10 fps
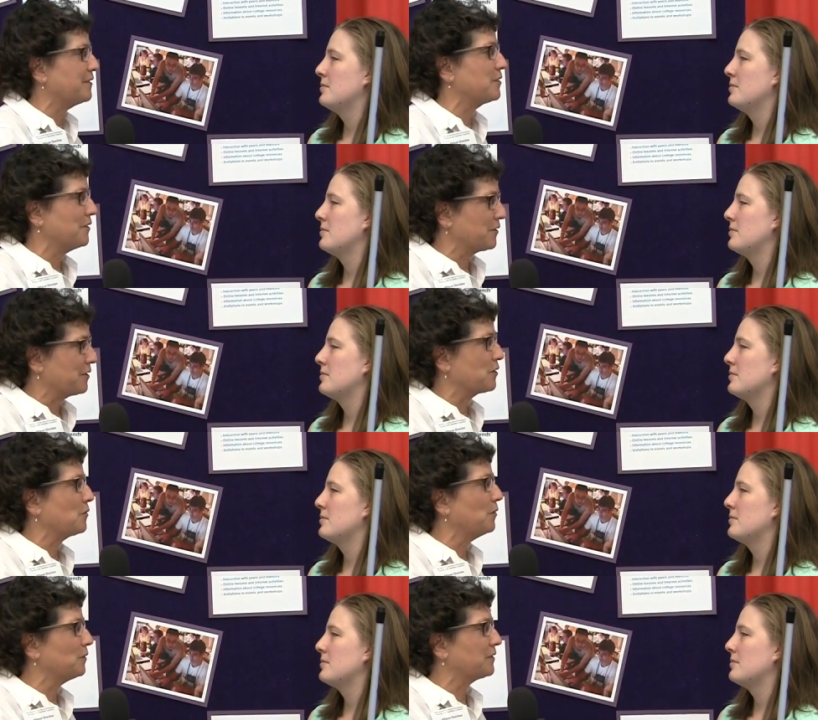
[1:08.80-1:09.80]
Speaker 1: and engineers in
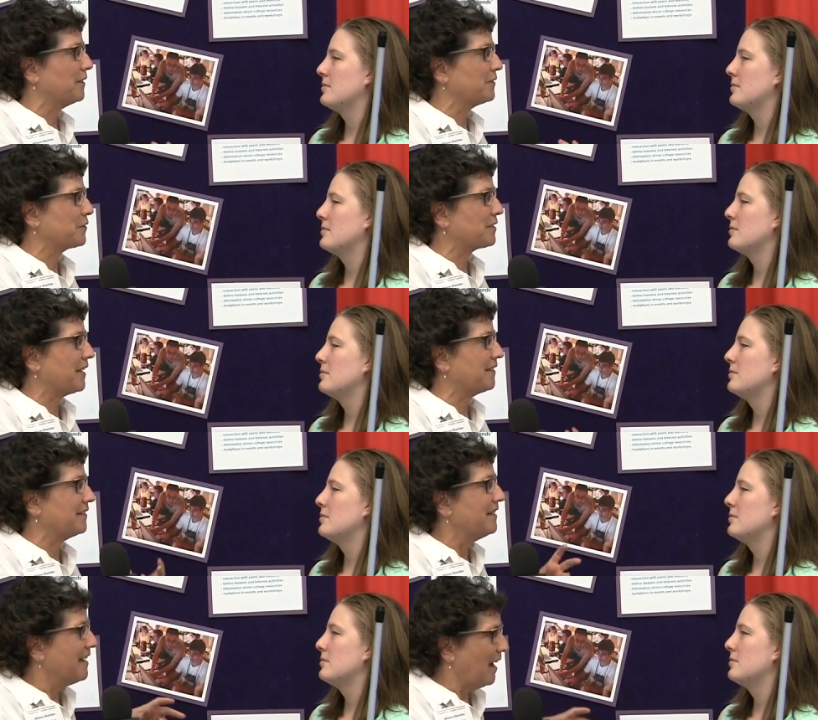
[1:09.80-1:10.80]
school to
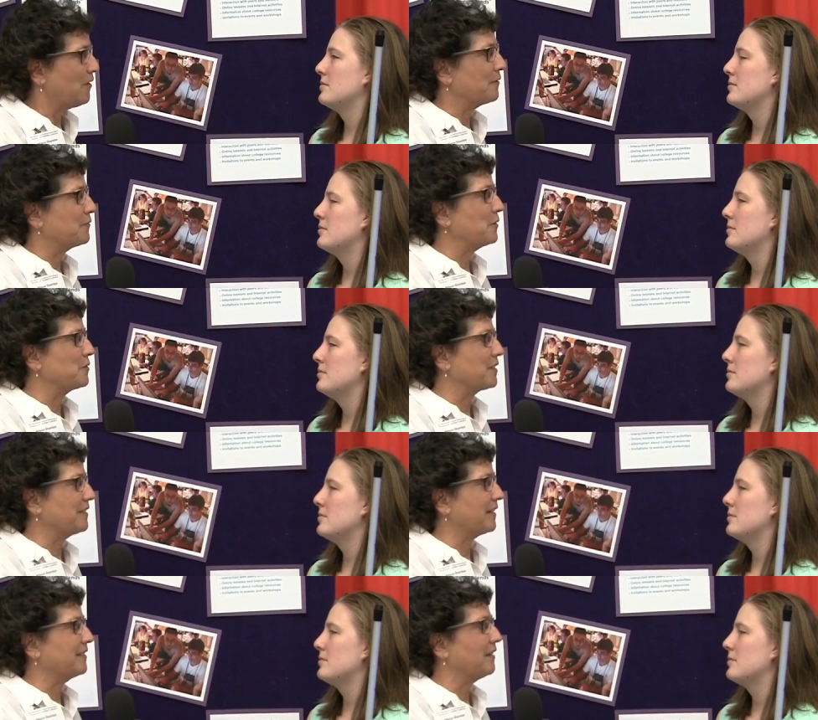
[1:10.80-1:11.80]
understand how to infuse the
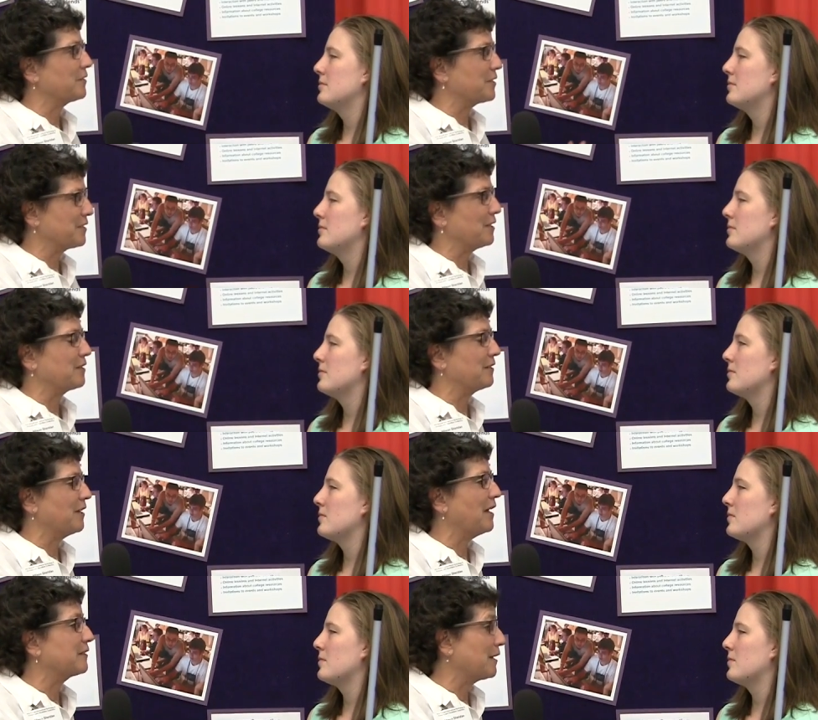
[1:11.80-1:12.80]
technologies at the
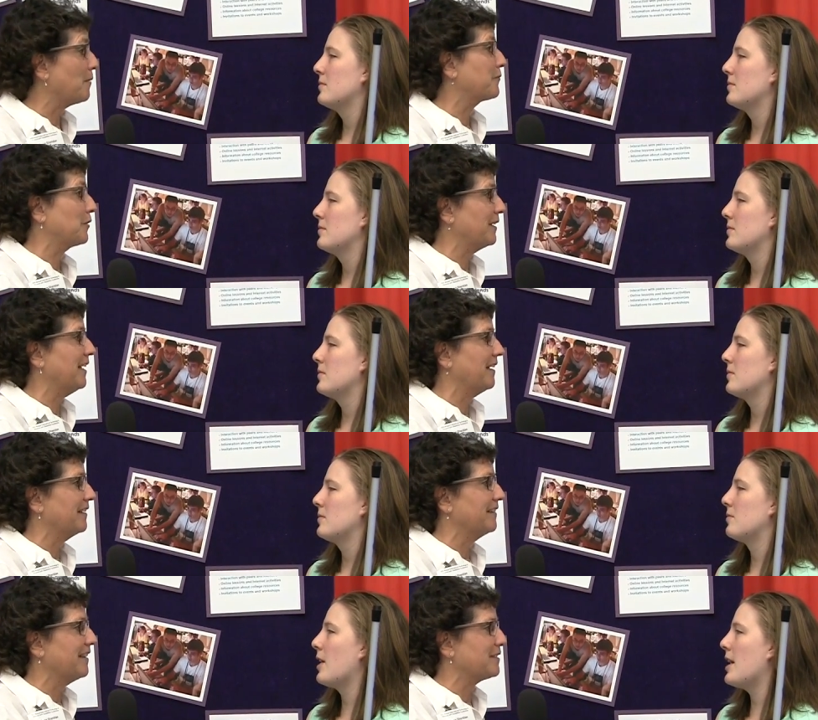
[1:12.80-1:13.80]
at the upfront
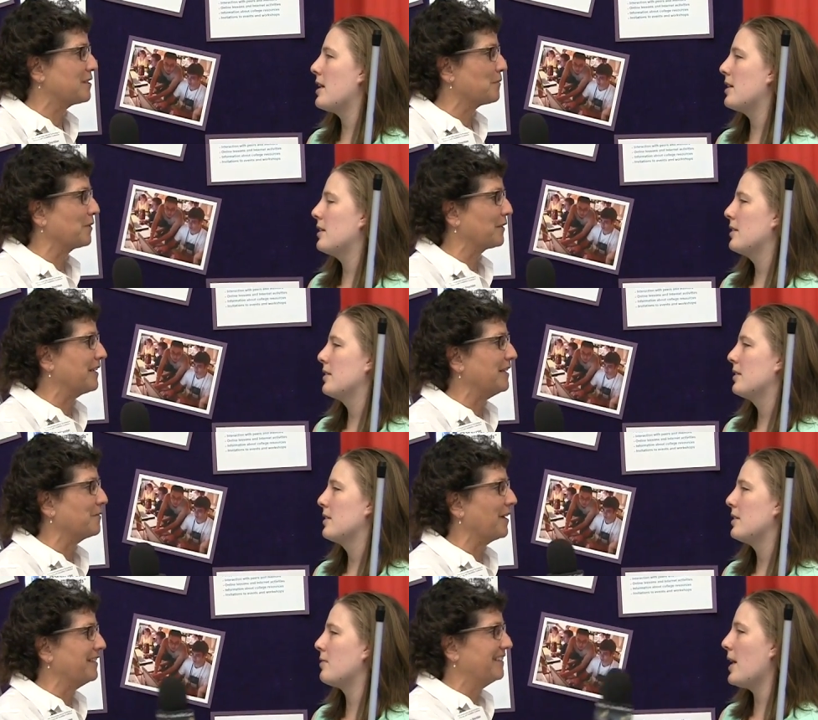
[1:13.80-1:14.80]
end, and right. that's the real key,
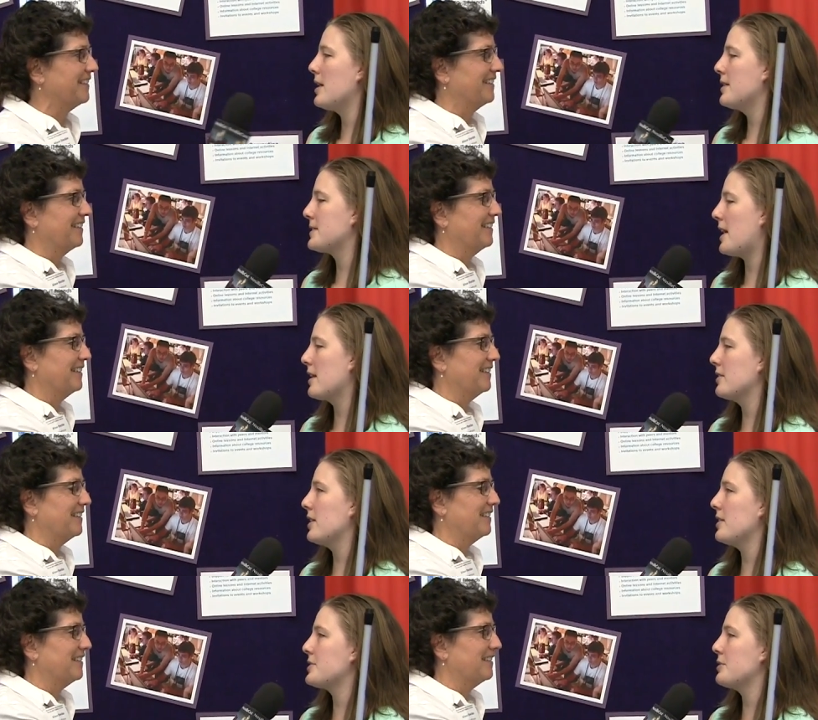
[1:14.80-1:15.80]
right?
Speaker 2: Right,
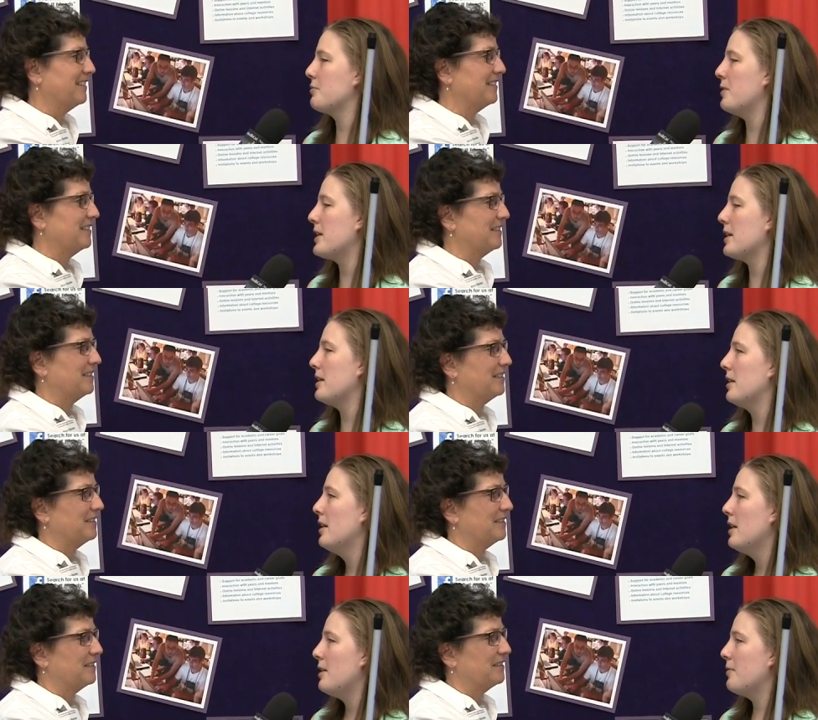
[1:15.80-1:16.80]
exactly. So if we can
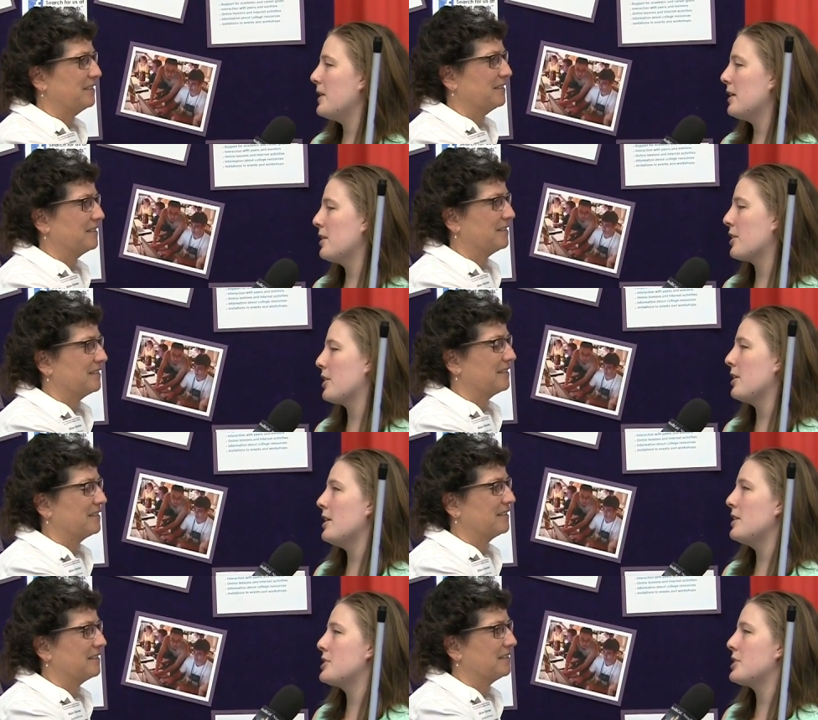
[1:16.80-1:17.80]
if we can encourage
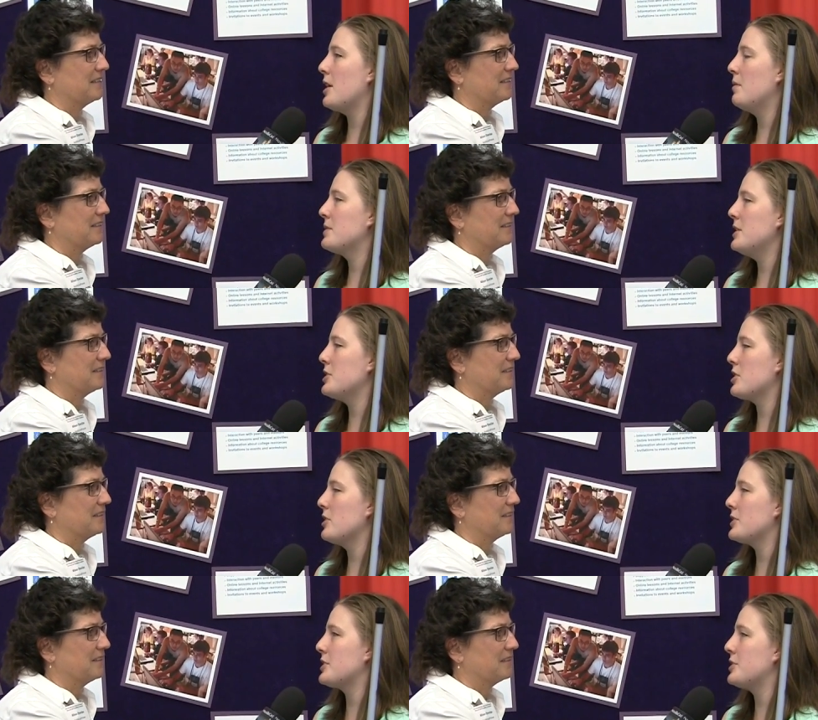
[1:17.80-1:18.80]
encourage um,
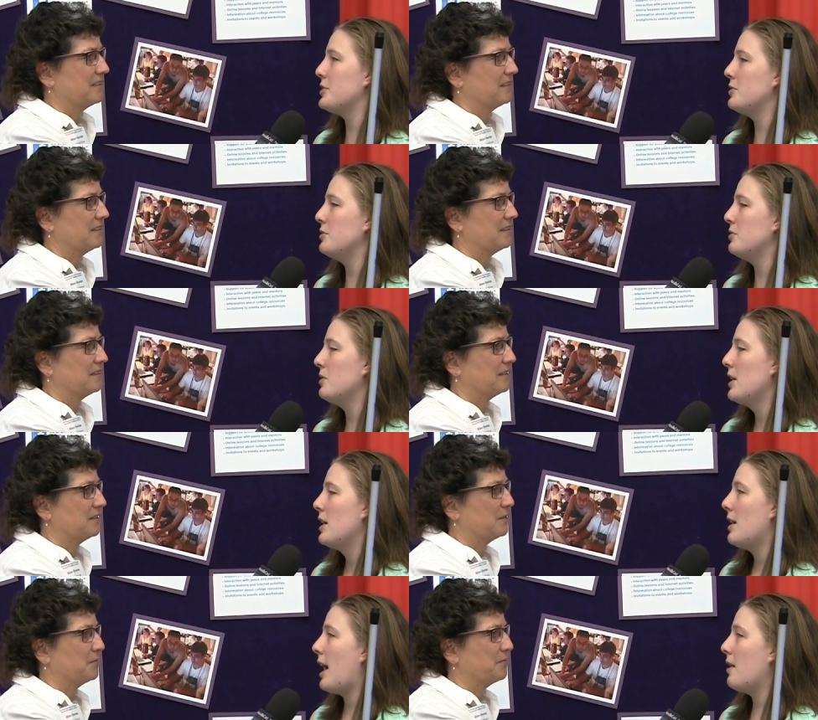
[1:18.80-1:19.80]
teachers to
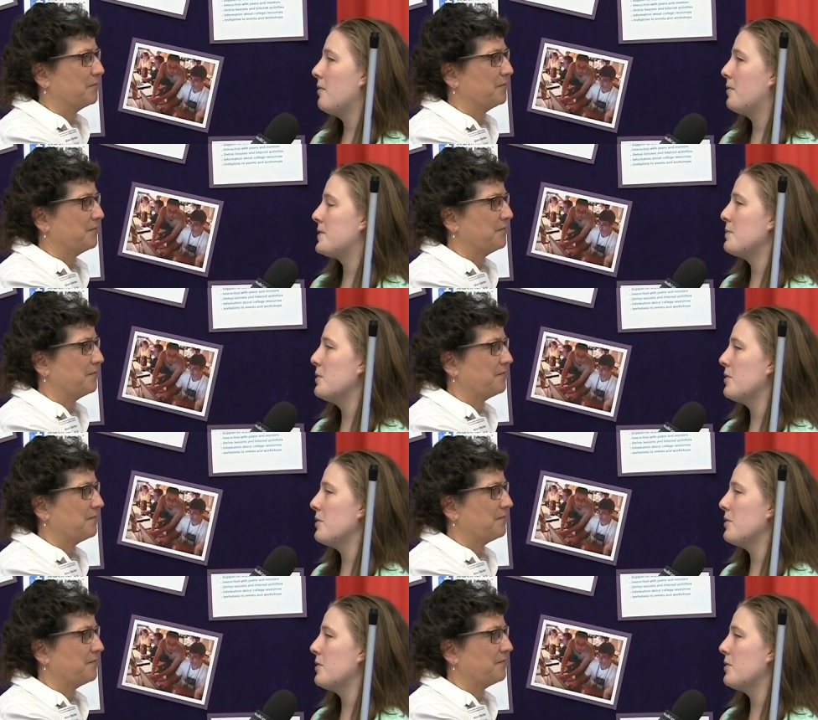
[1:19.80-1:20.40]
have some